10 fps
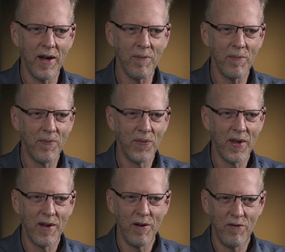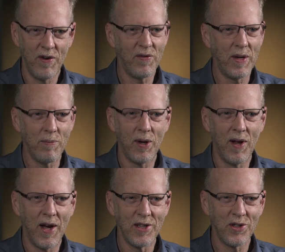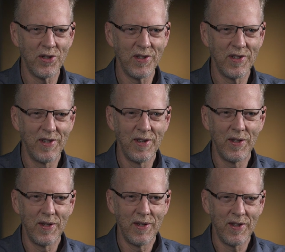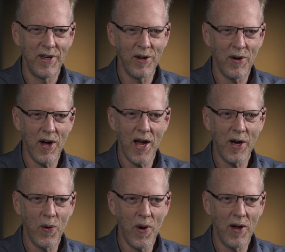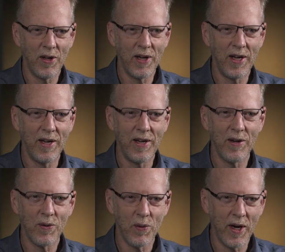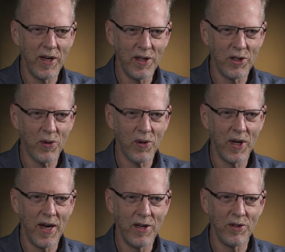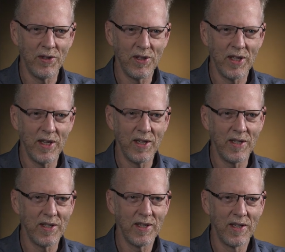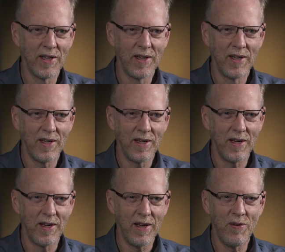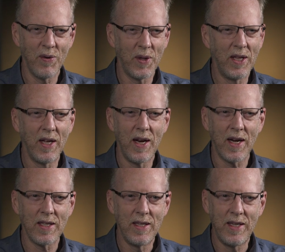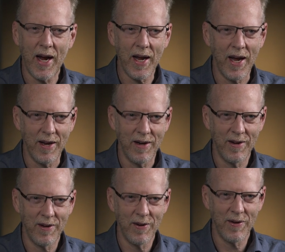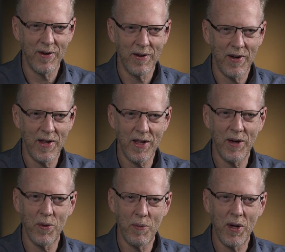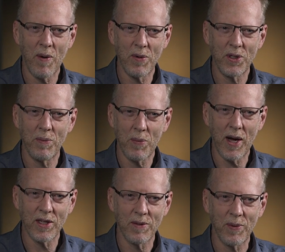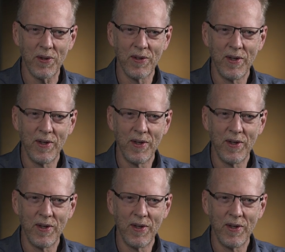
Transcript: up 50 plus you know, high quality regulatory agencies, even within the next decade, I think would be almost impossible.